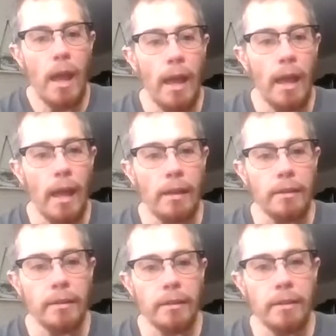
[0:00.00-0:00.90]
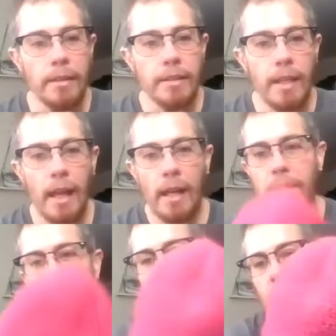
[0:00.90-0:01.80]
And this hat,
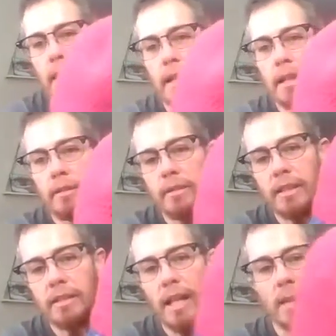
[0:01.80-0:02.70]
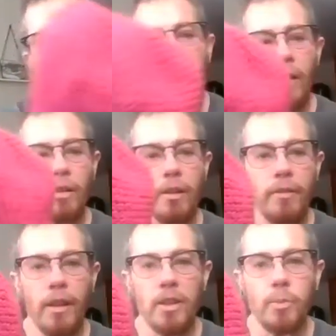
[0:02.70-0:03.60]
it didn't take me that long to
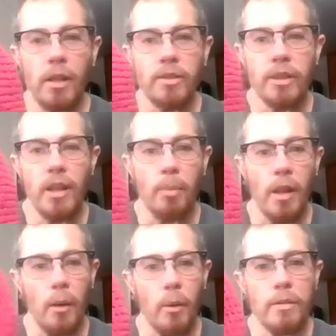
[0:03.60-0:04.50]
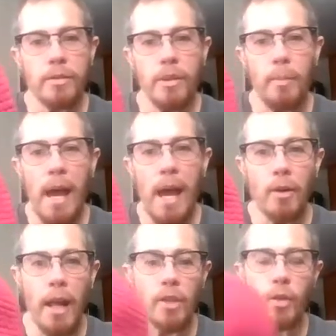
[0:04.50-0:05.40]
finish, probably just a couple hours. The
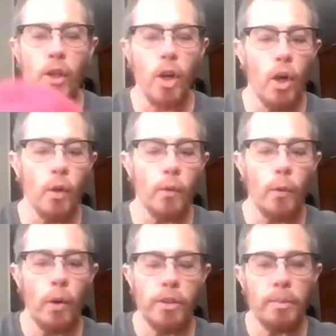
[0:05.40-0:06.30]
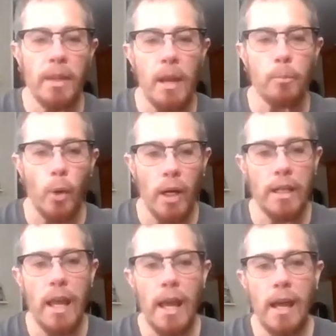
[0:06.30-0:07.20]
pattern actually called for it to be a
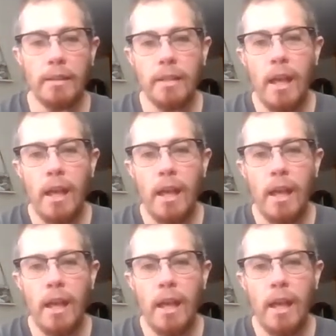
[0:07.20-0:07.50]
brain hat.